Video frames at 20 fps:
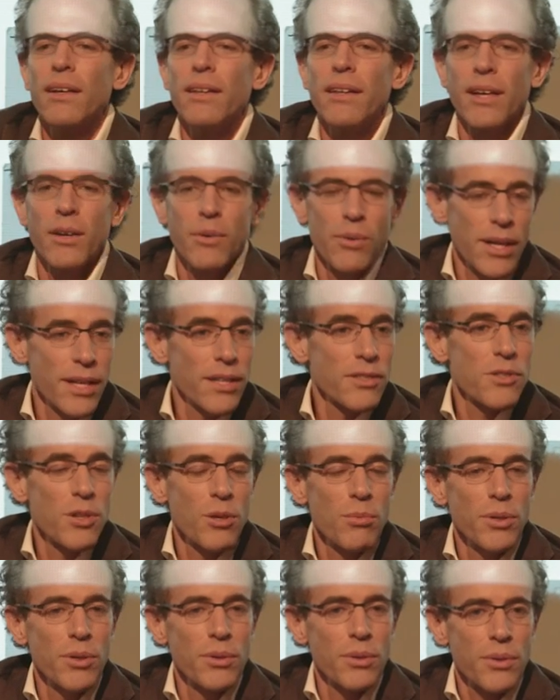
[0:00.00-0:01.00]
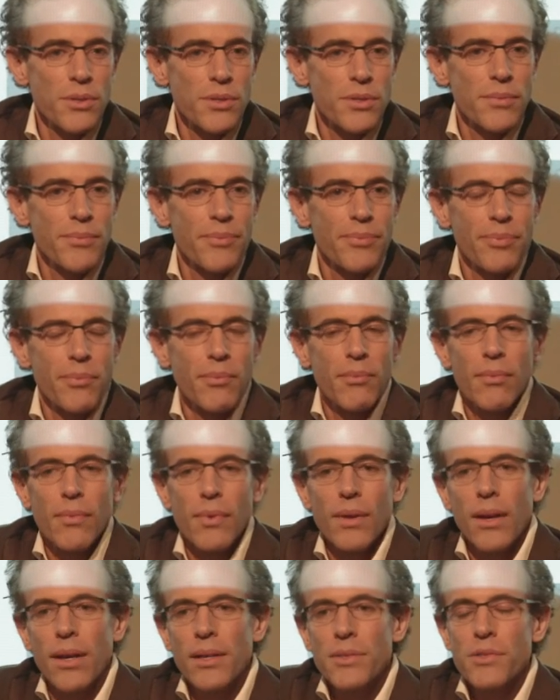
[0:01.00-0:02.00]
They created soba noodles.
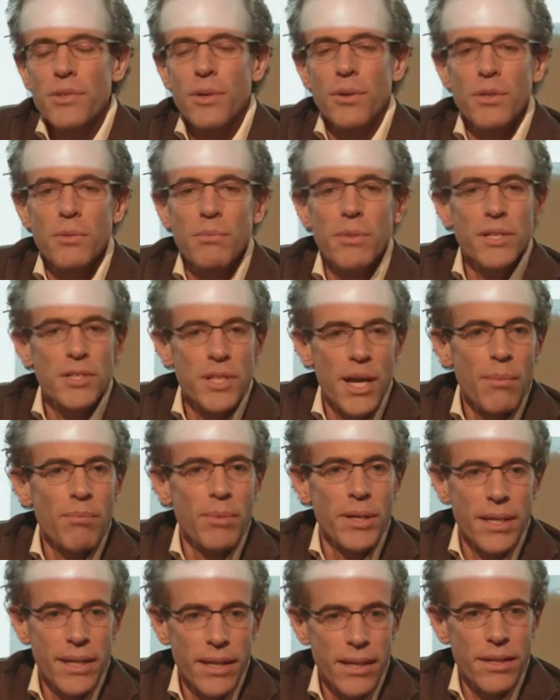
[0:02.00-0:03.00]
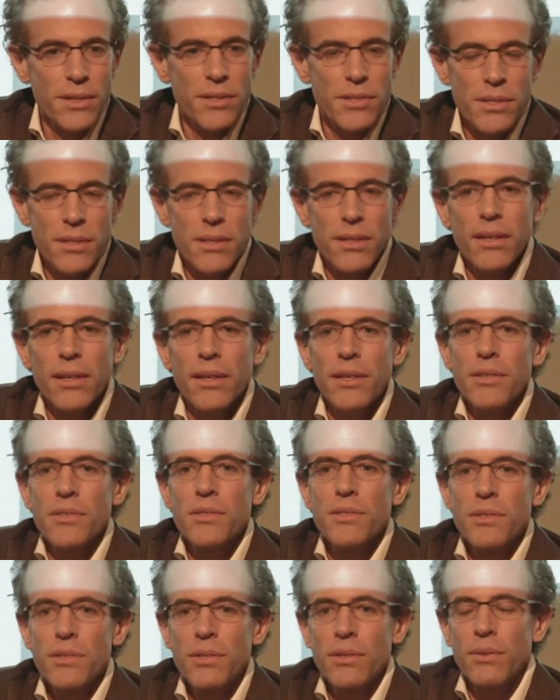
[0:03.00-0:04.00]
And so to be Japanese is
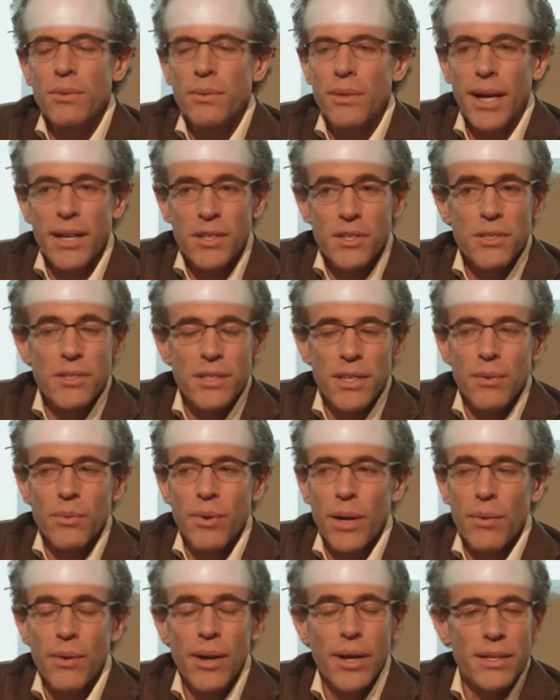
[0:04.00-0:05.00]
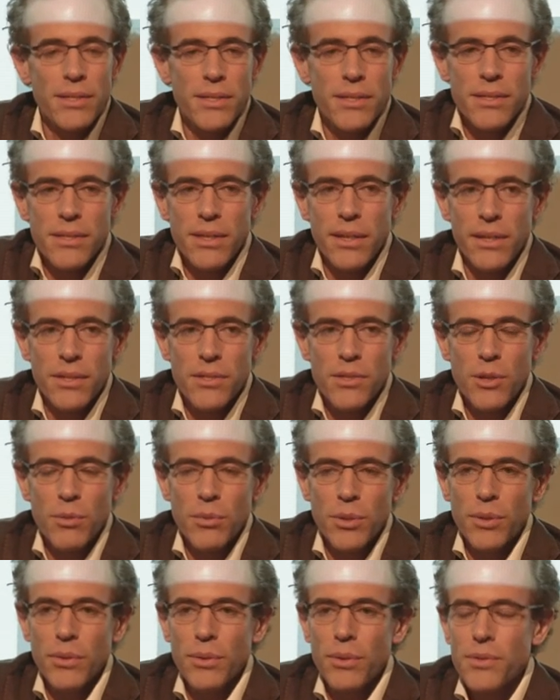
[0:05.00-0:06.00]
to not just eat white rice, it's to eat
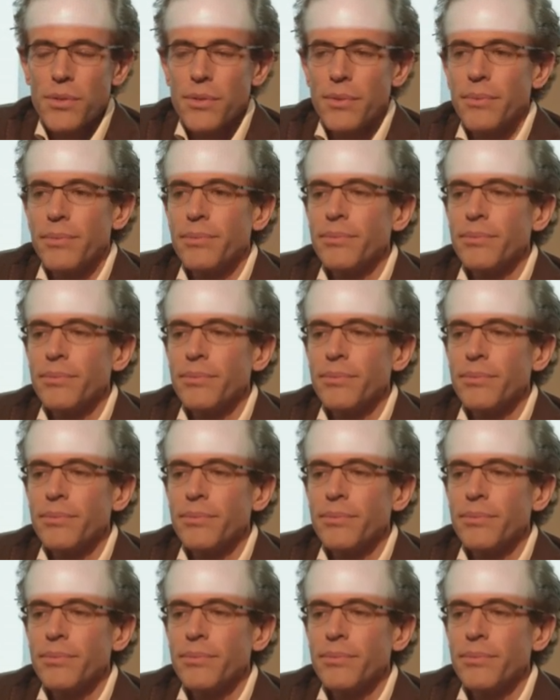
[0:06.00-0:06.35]
soba noodles.